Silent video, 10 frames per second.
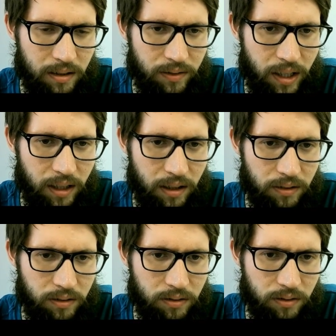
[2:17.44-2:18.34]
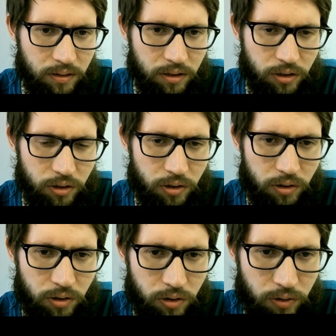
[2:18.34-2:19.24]
that
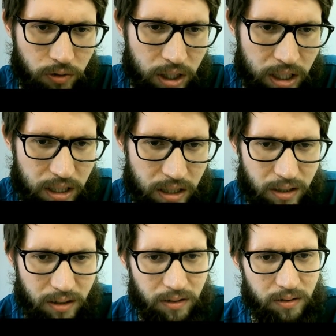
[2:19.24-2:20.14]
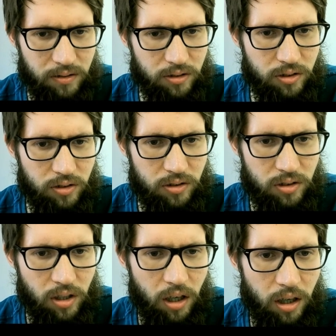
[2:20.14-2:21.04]
the
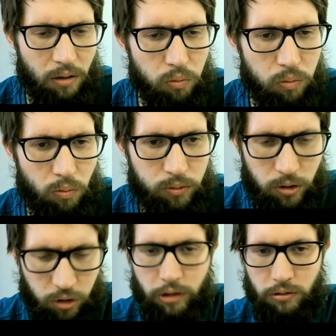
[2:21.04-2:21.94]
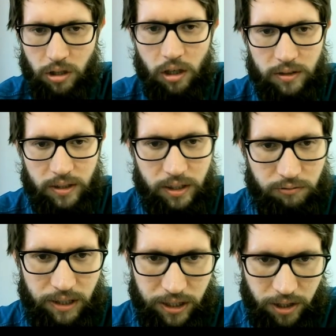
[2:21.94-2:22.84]
star, 2 stars in this
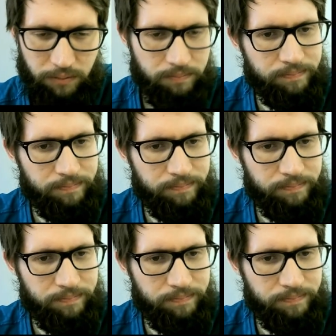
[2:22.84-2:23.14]
region,